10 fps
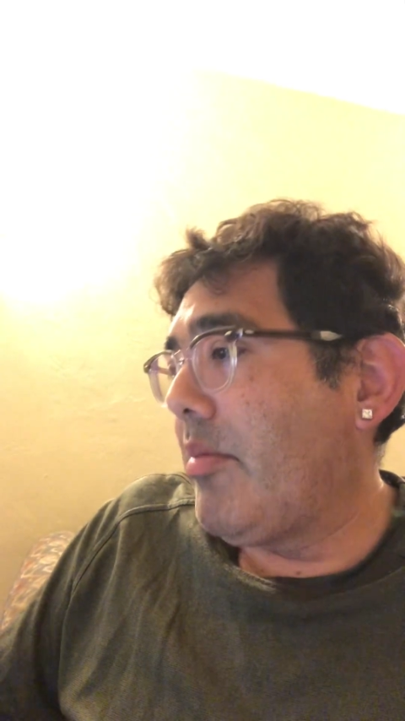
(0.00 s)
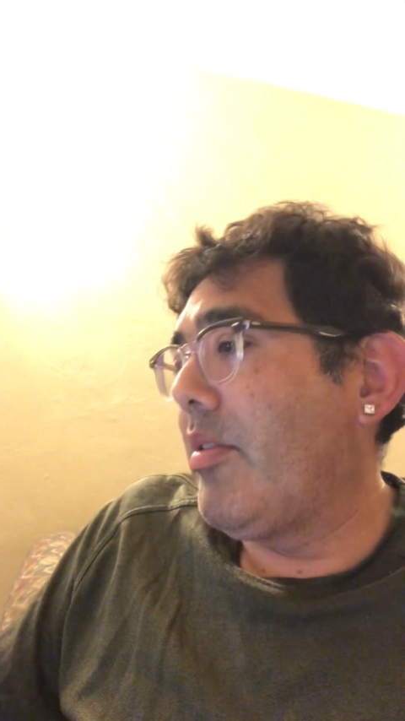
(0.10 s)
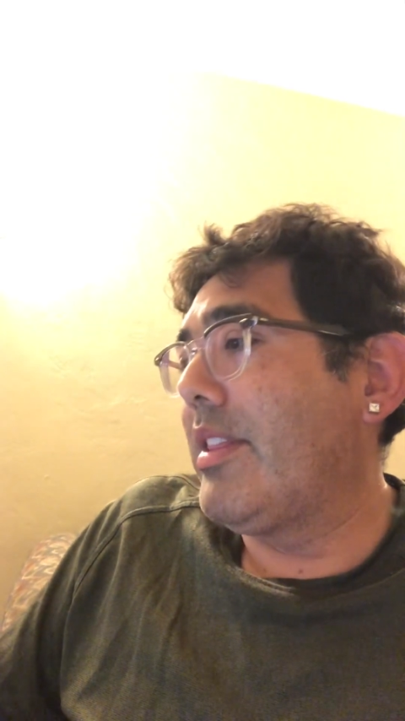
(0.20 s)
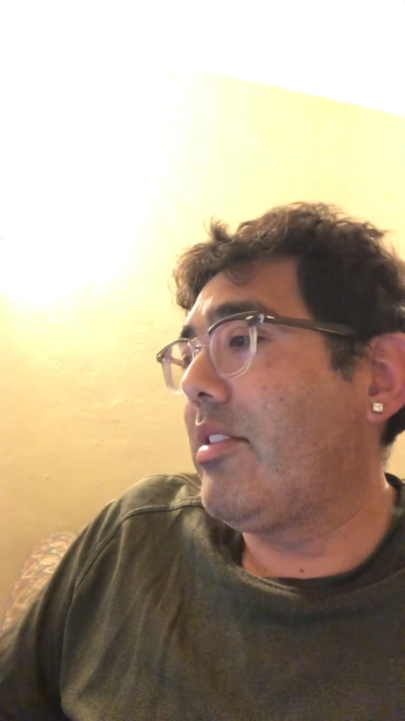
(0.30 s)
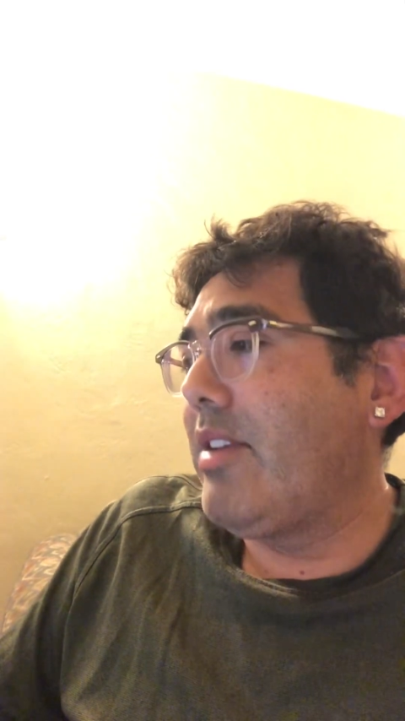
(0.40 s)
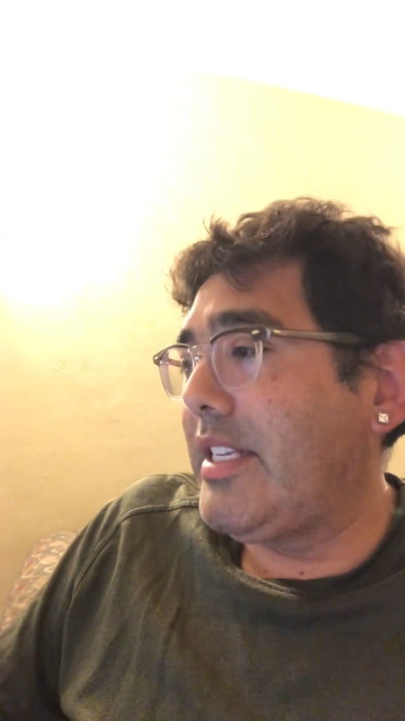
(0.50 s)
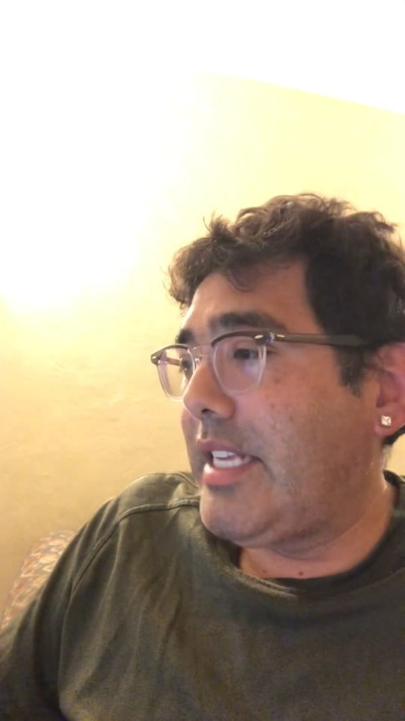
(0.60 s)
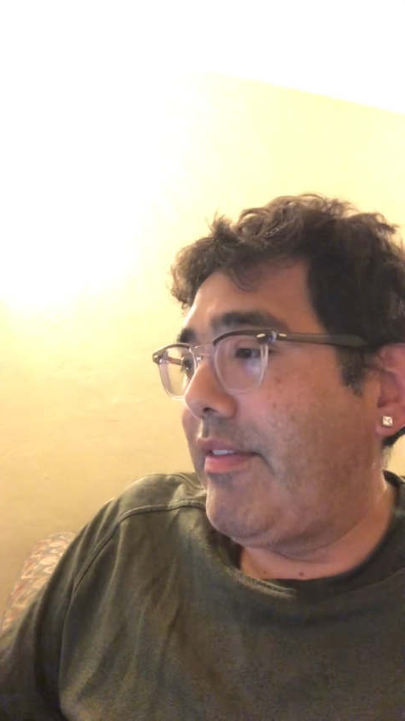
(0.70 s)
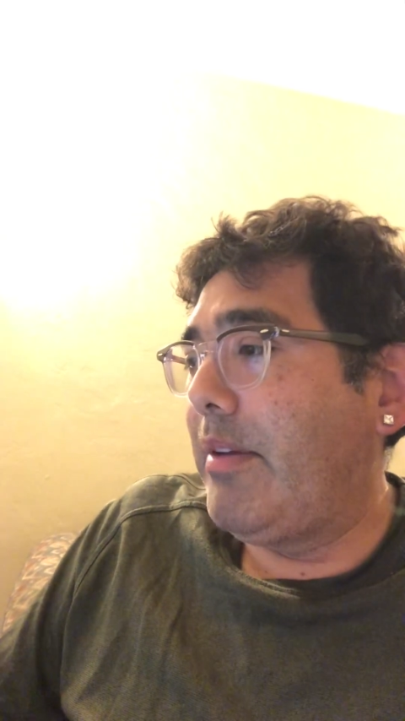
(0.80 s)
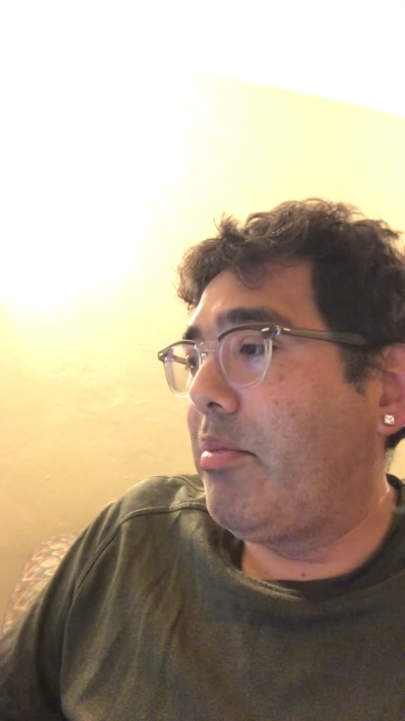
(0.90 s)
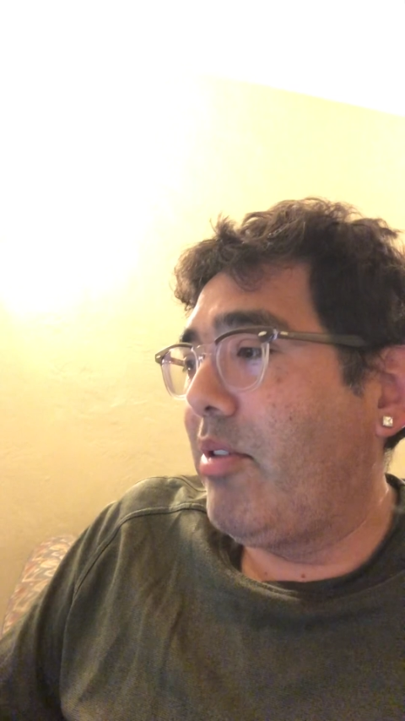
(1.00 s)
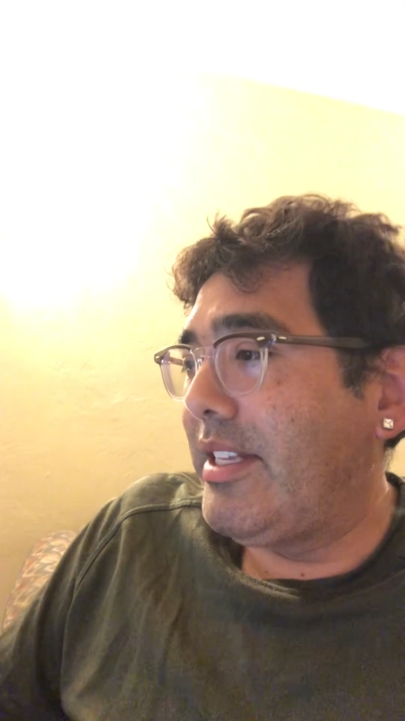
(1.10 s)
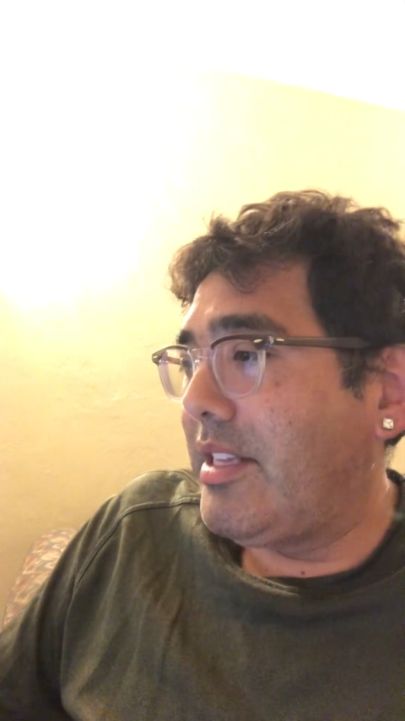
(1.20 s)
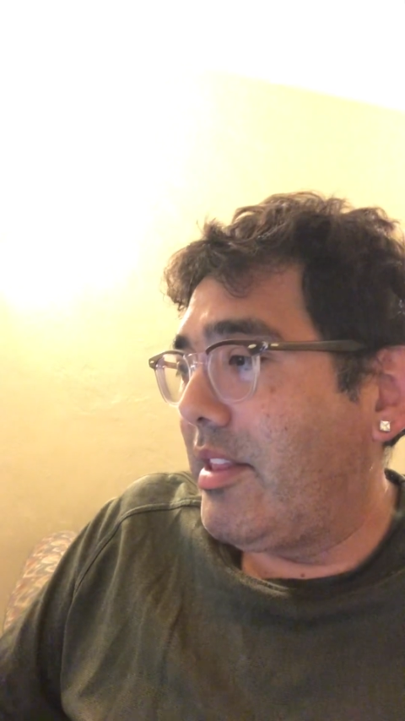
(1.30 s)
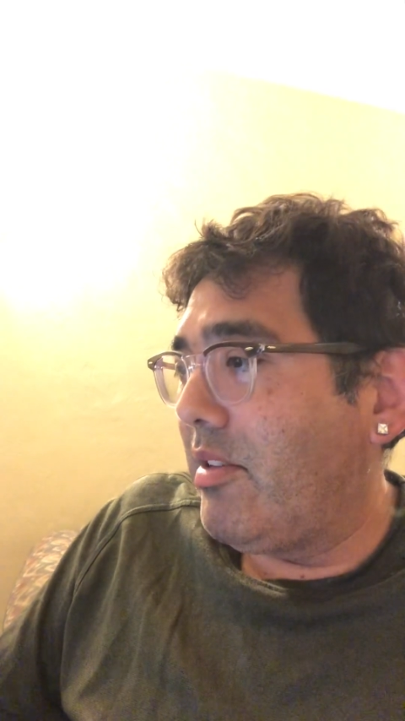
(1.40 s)
with 37 points
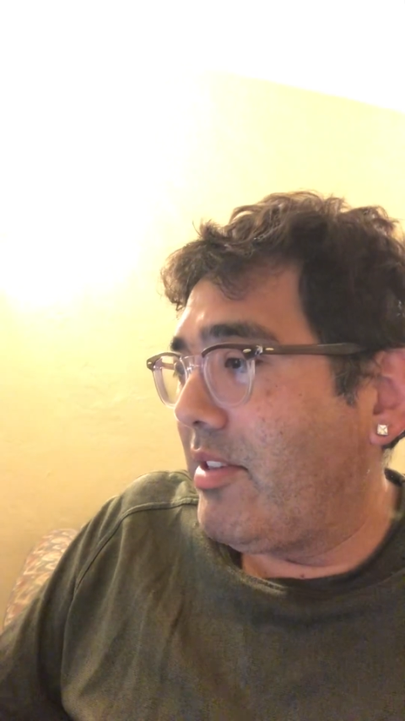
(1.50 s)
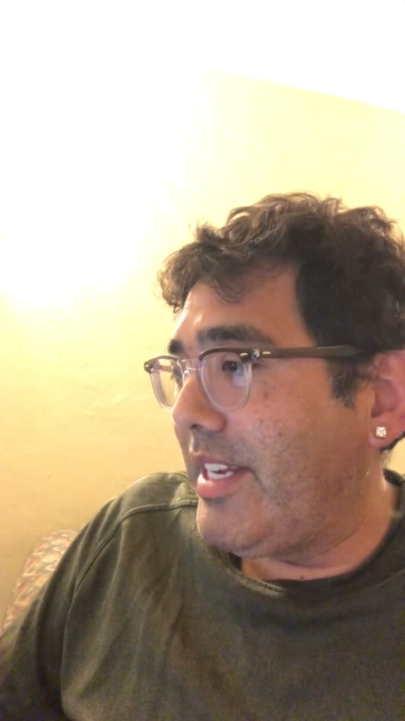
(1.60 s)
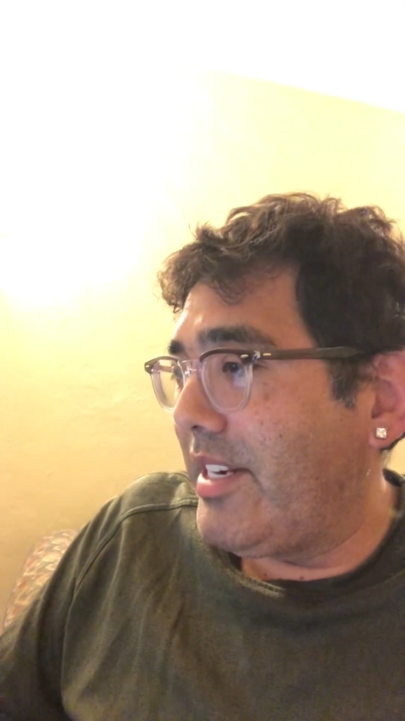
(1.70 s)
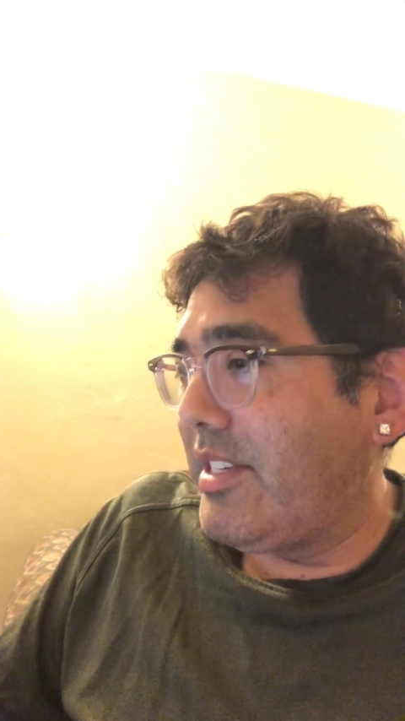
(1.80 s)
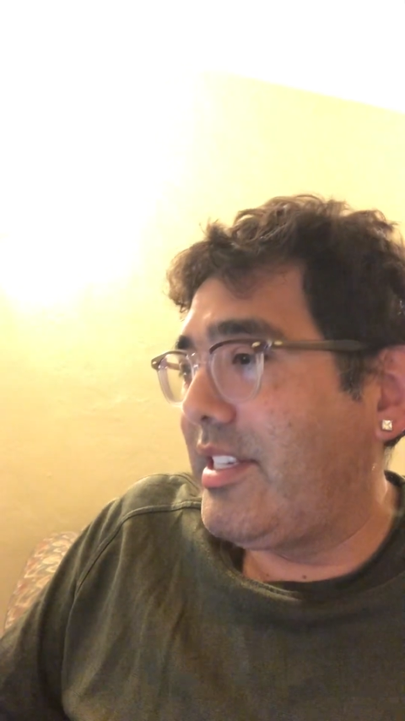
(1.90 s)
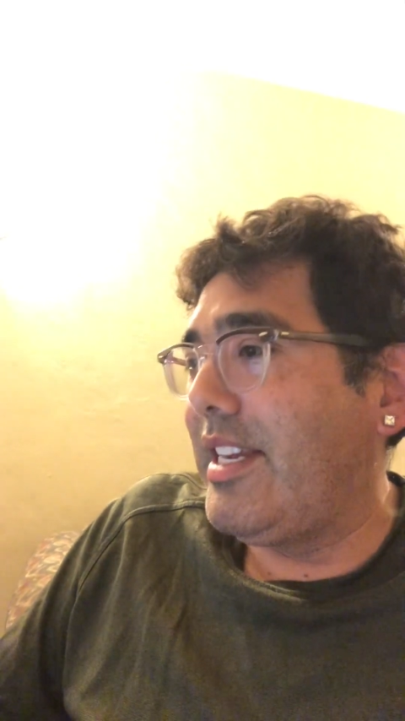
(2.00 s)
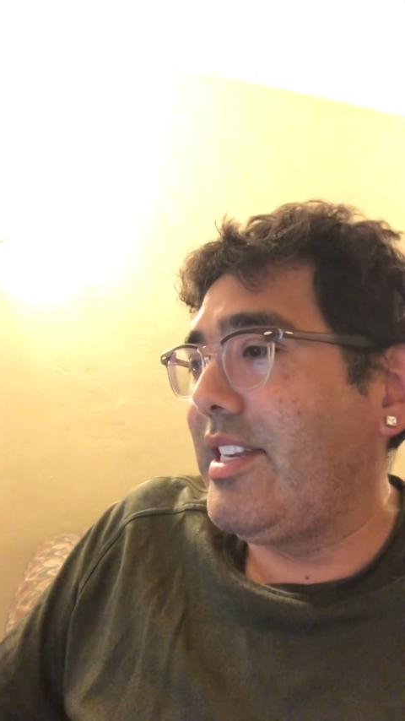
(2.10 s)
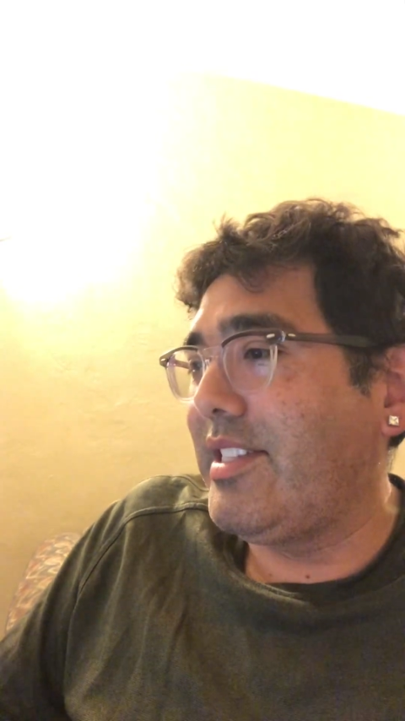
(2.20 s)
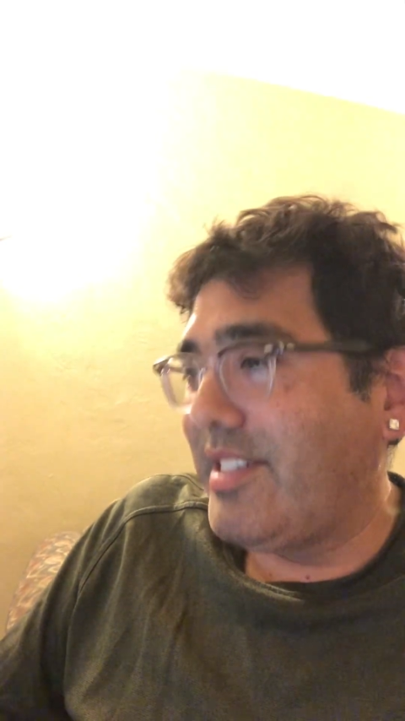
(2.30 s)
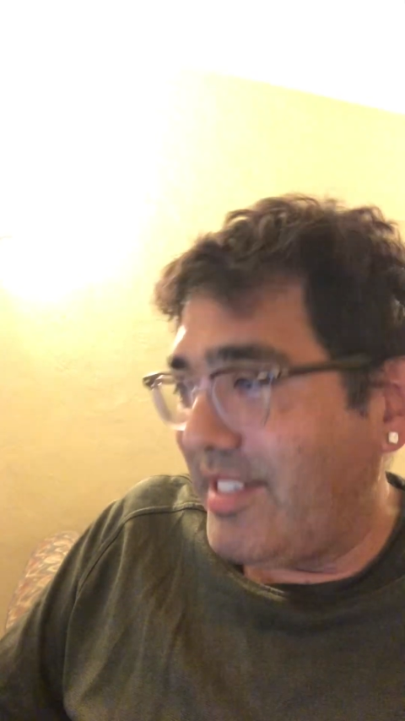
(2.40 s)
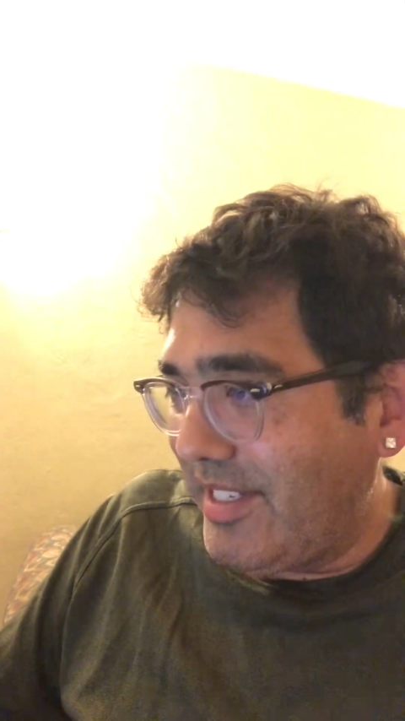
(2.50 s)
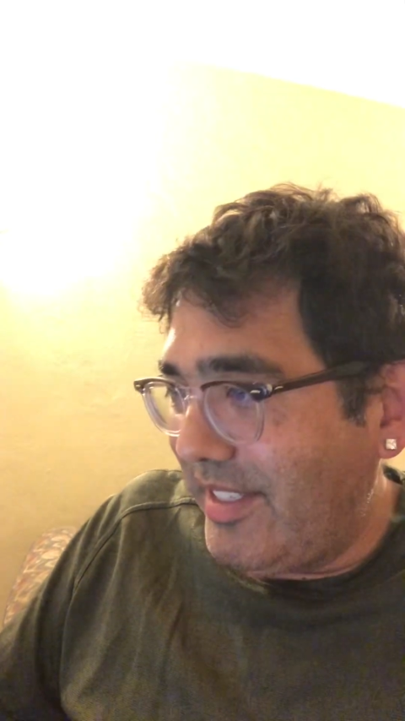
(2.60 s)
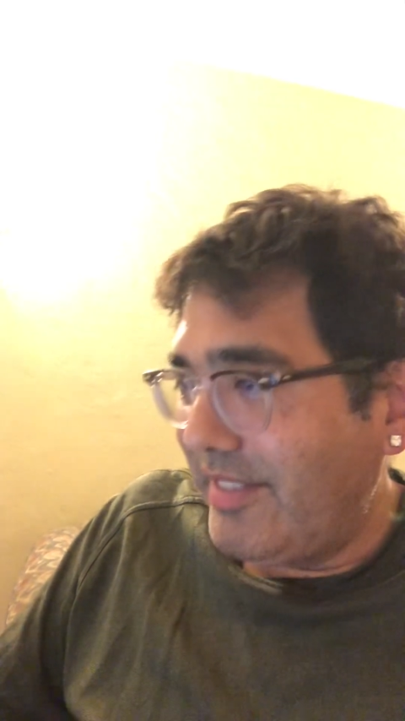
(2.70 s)
and 13 assists.